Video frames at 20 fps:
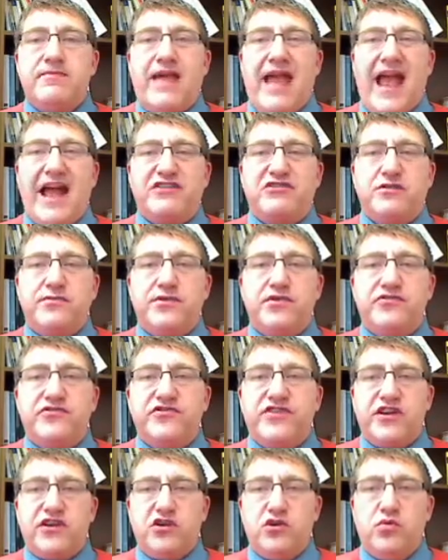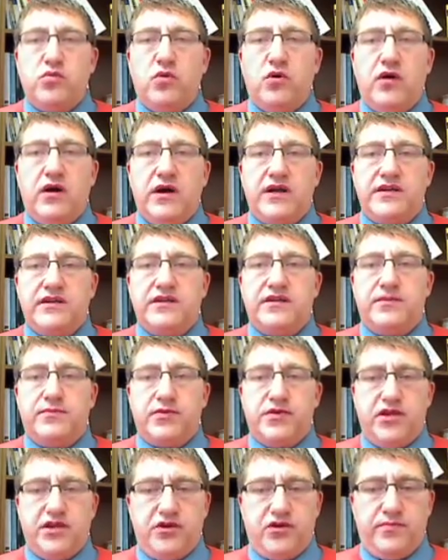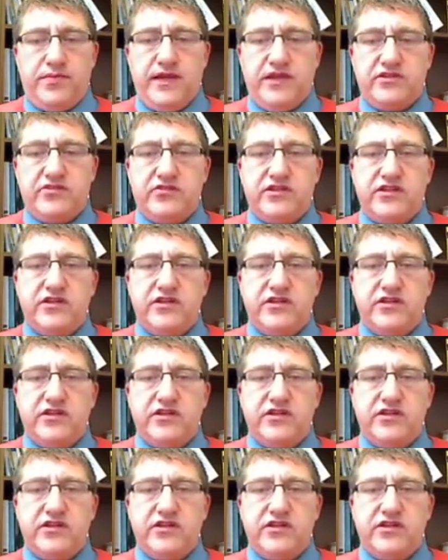attributes that you want to put in your picture,